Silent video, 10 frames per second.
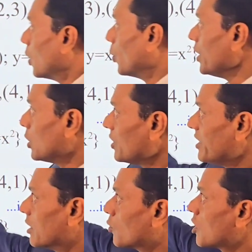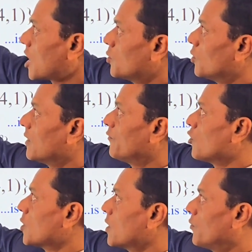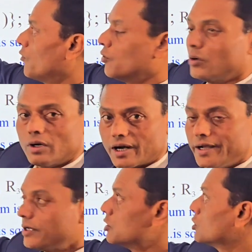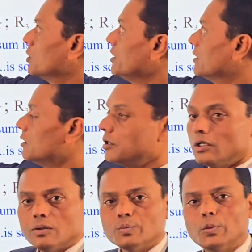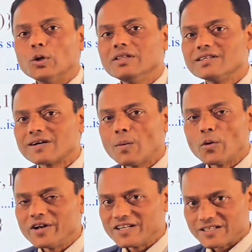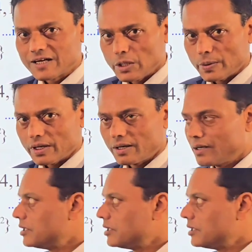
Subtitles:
We wrote here 1, 1, 4, 4, right? So here both the components are equal.